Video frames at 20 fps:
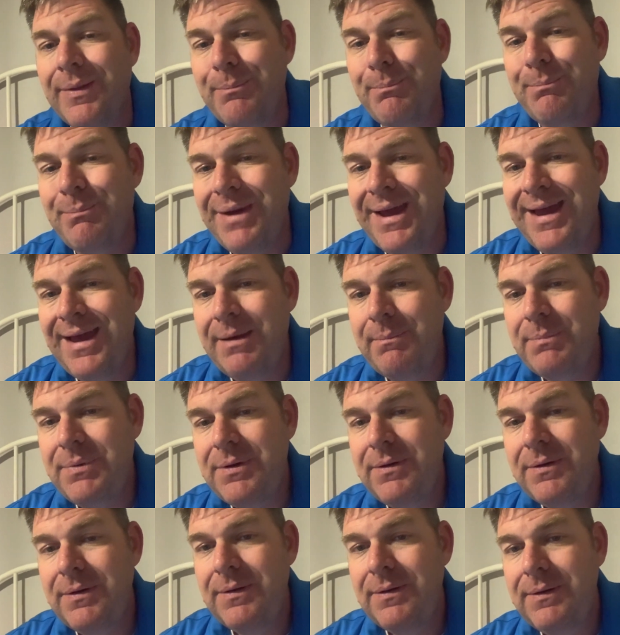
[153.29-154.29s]
map
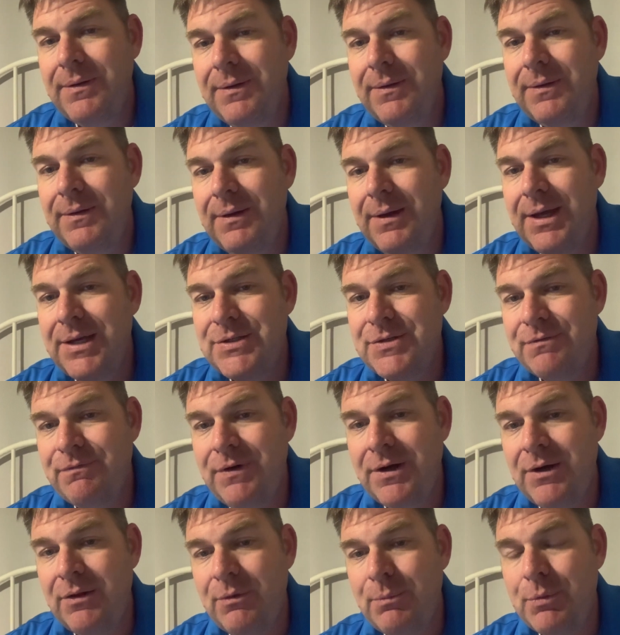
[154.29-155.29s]
as your
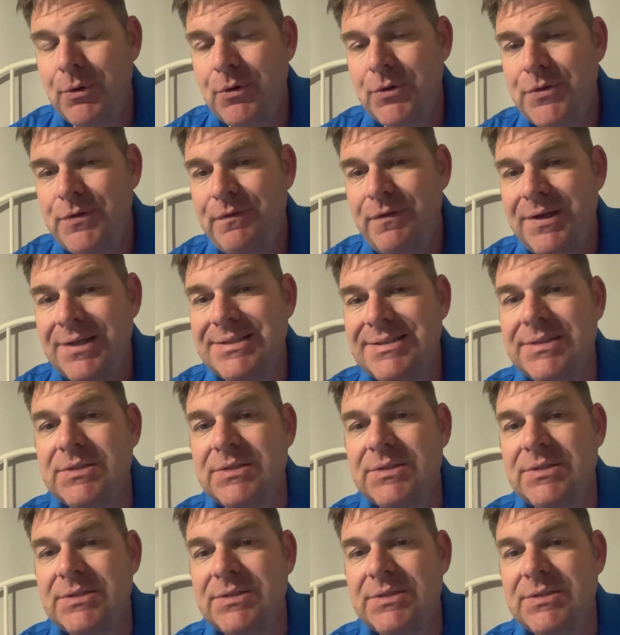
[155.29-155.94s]
final approach fix.